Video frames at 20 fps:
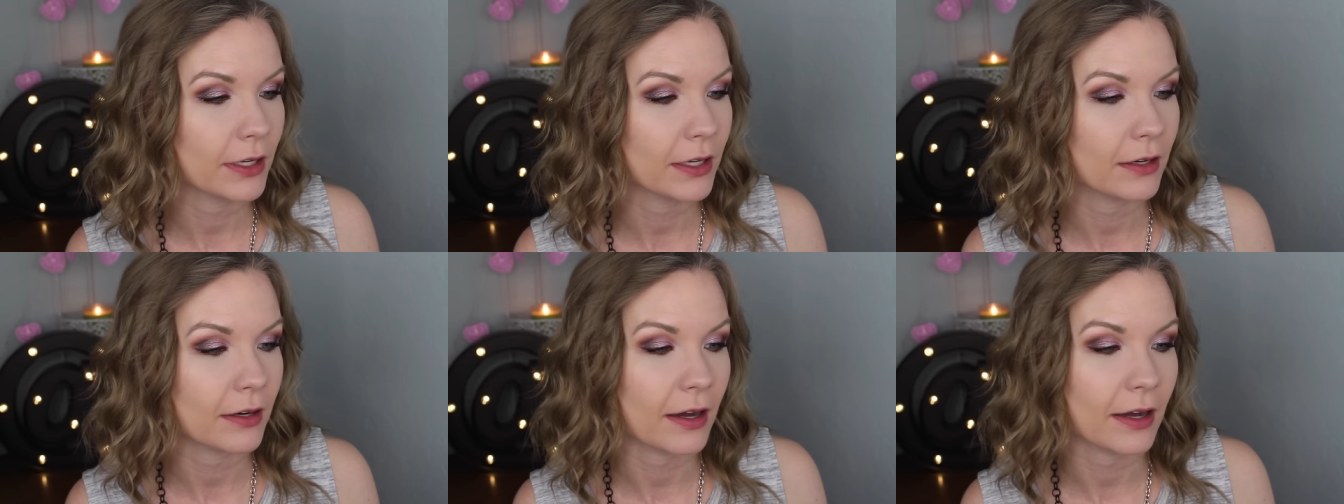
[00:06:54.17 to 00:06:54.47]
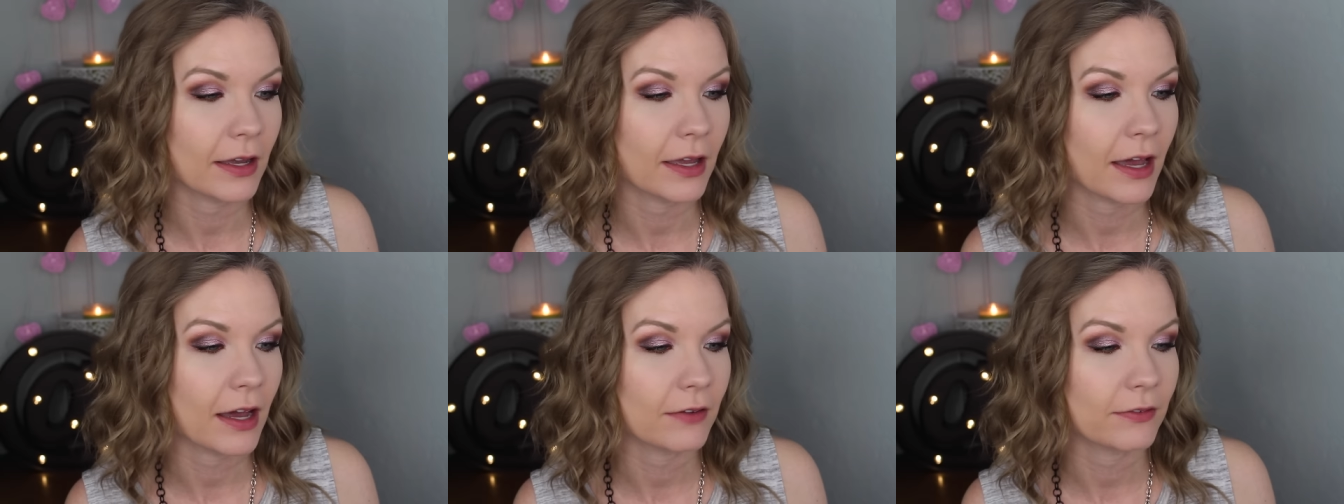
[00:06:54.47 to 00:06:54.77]
and
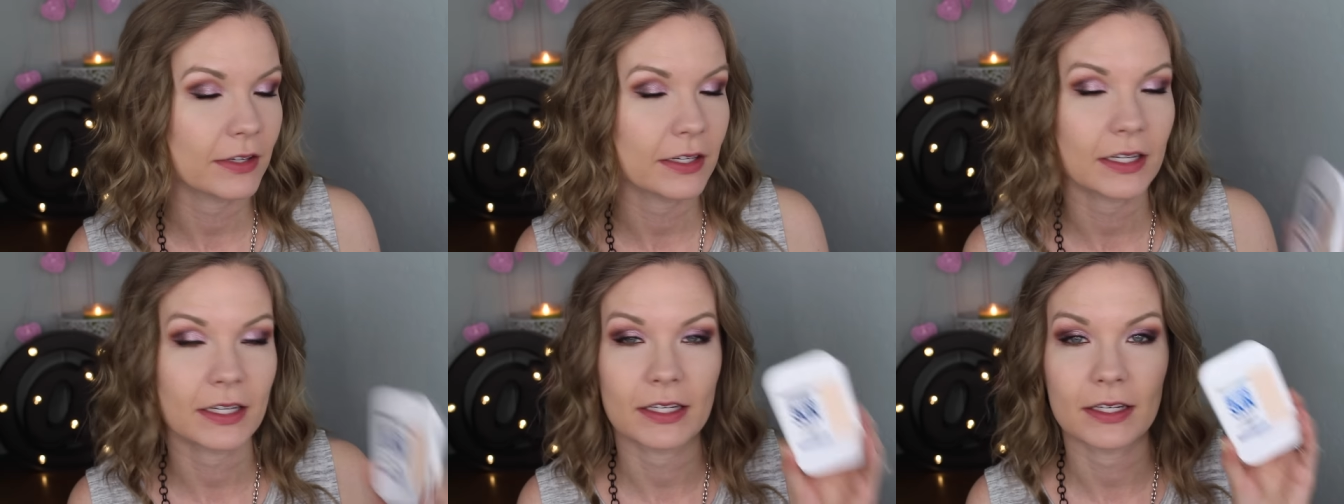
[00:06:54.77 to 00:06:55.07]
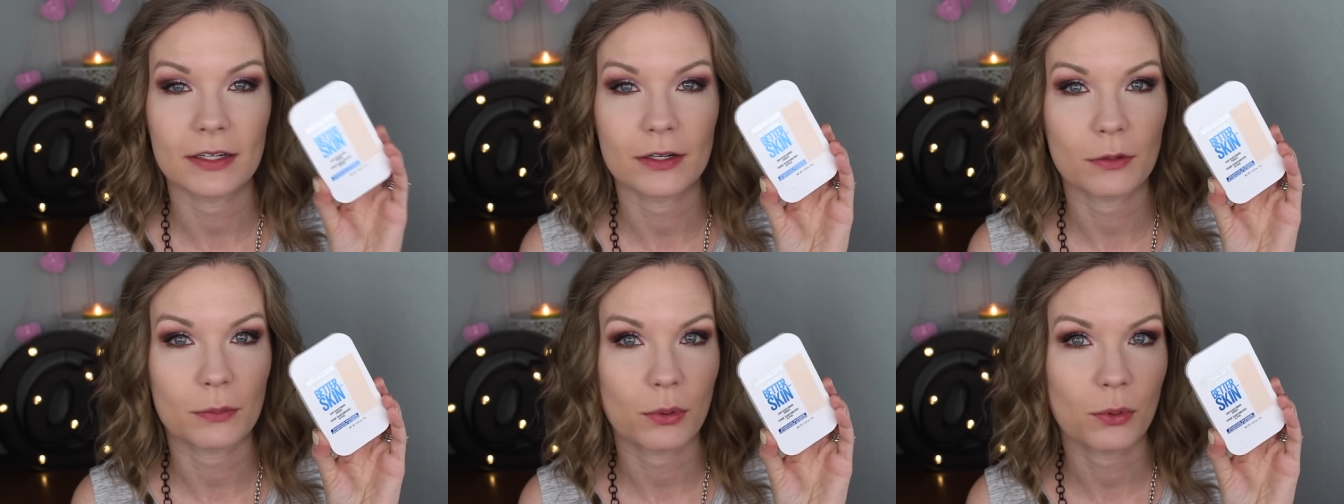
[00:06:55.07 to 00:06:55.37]
I have it
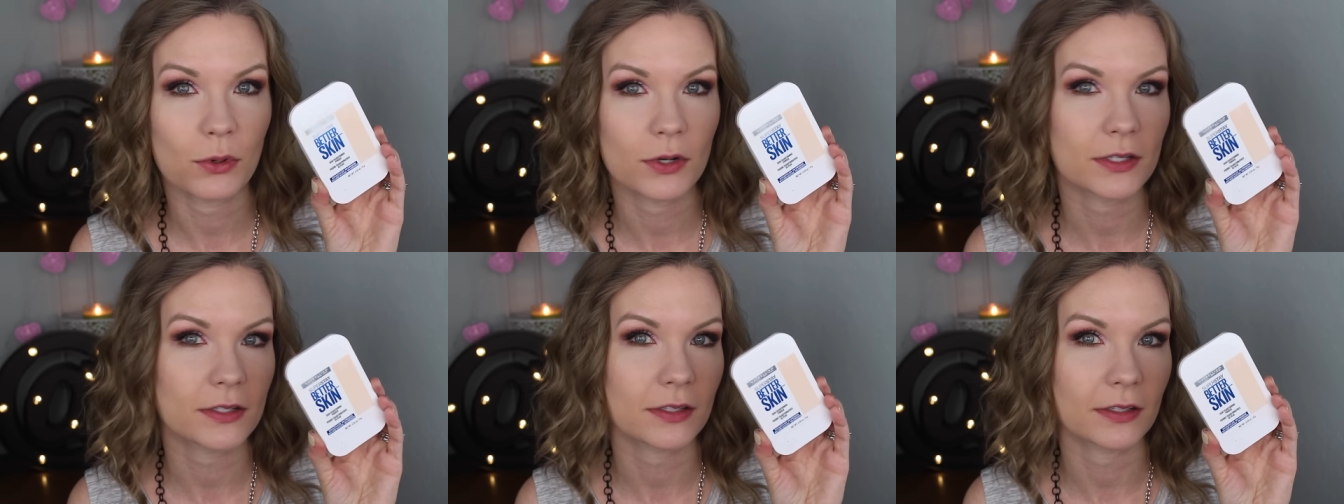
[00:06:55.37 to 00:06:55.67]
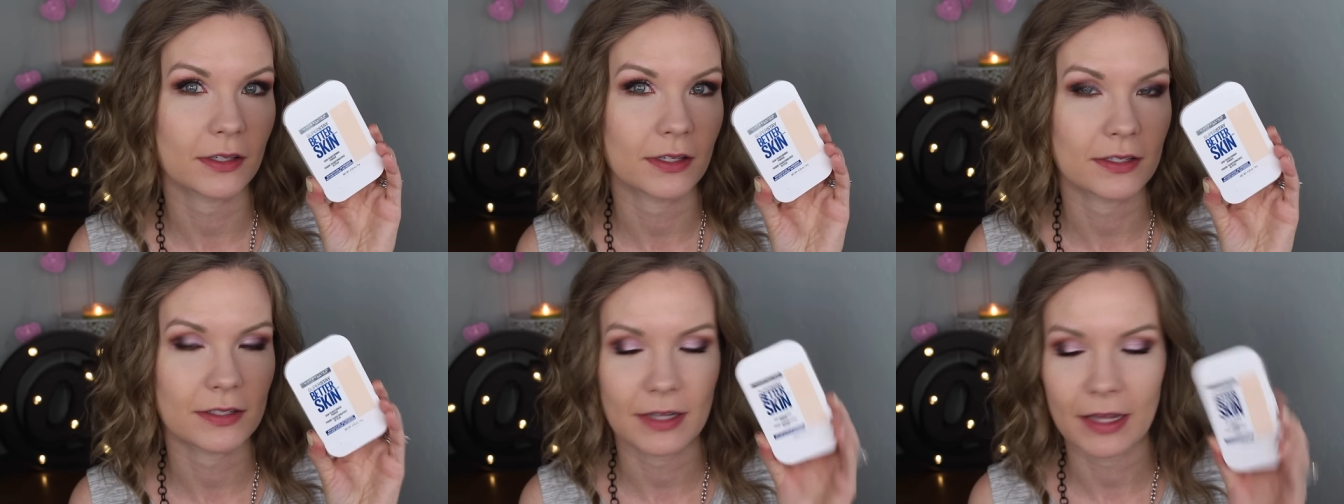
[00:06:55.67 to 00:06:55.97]
in
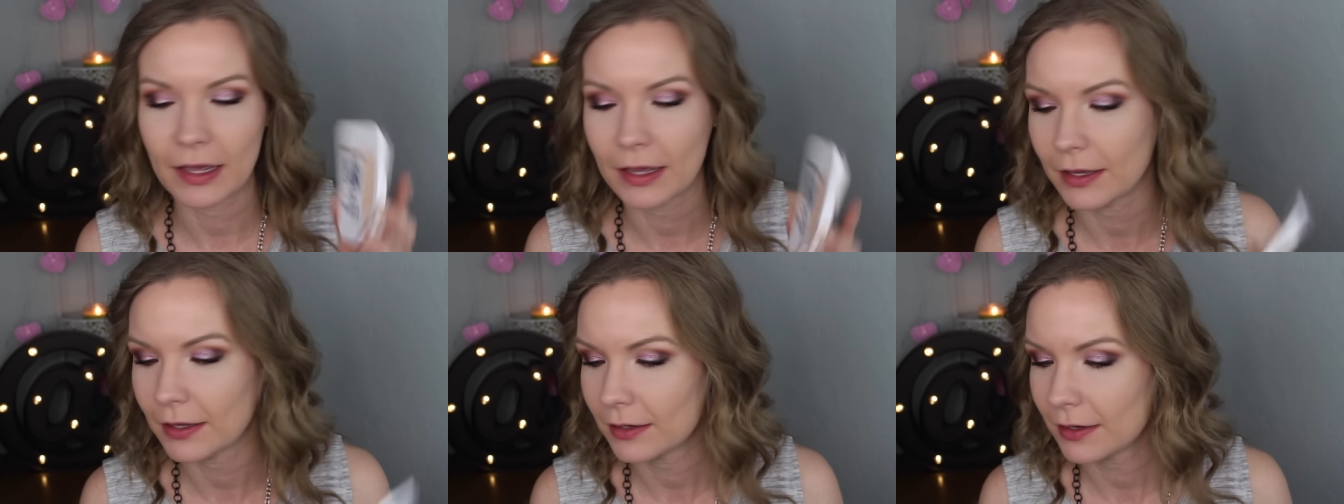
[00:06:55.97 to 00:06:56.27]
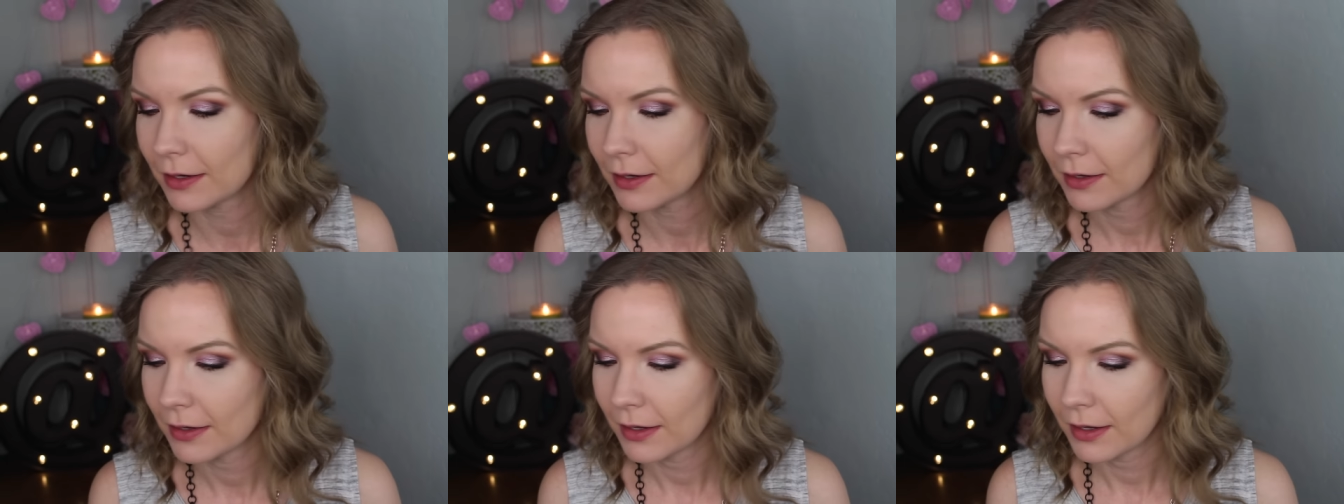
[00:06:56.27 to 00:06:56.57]
Porcelain
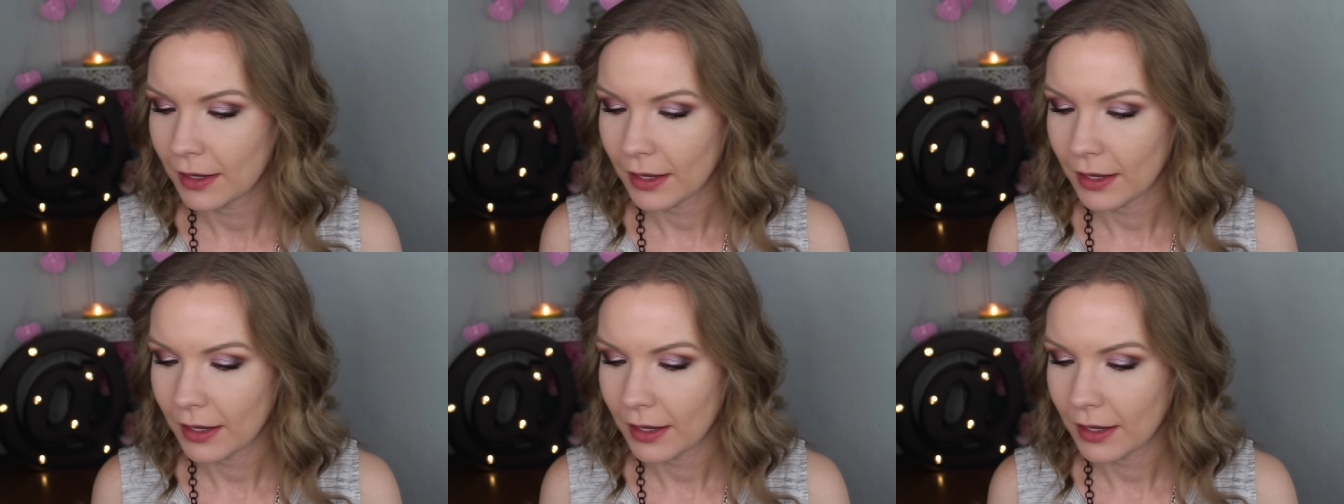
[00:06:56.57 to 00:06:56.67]
10.